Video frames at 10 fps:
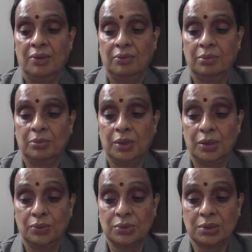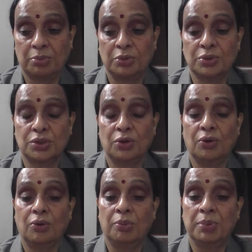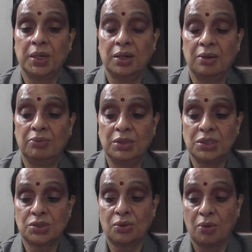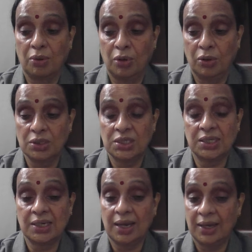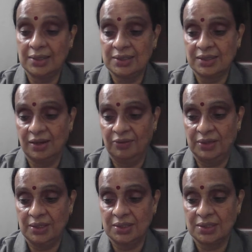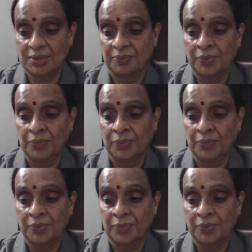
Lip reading: Then you support your opinion with strong logic and evidence.